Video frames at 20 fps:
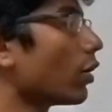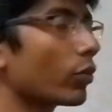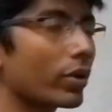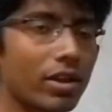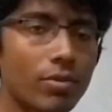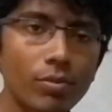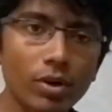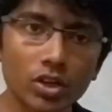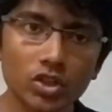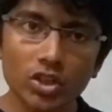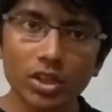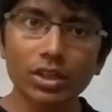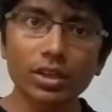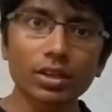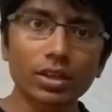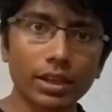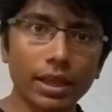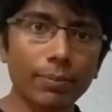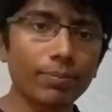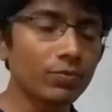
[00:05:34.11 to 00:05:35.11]
Now we are
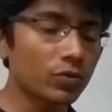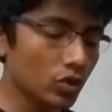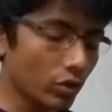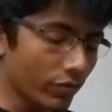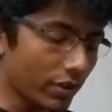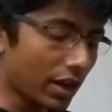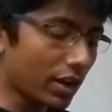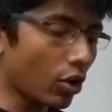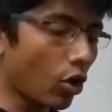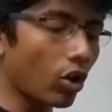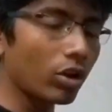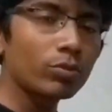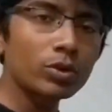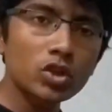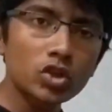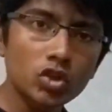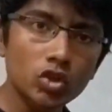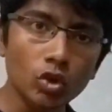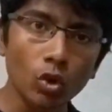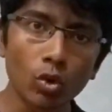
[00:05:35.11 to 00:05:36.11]
merging them, so we are
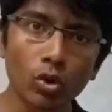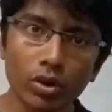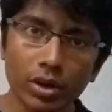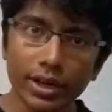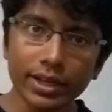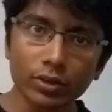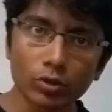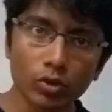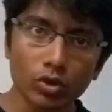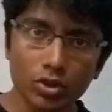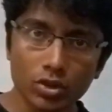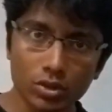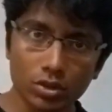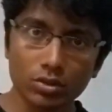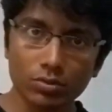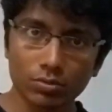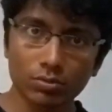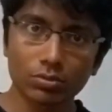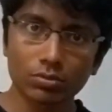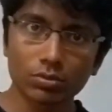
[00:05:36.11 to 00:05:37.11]
almost soldering
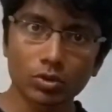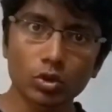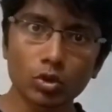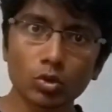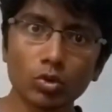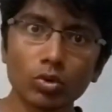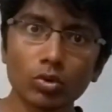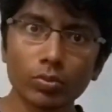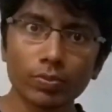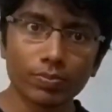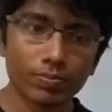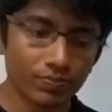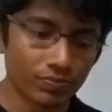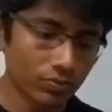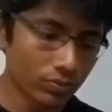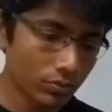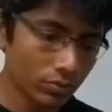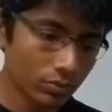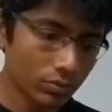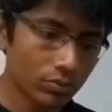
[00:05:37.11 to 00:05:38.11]
those two
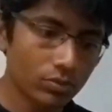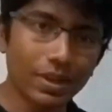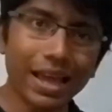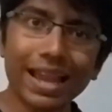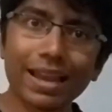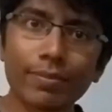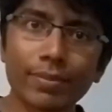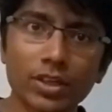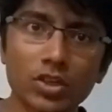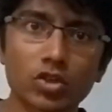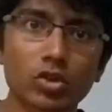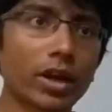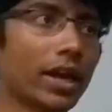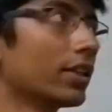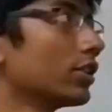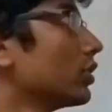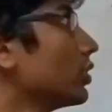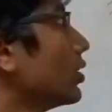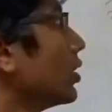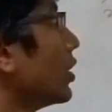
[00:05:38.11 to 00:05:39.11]
elements
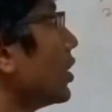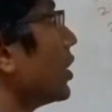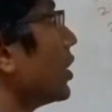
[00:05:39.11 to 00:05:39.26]
together.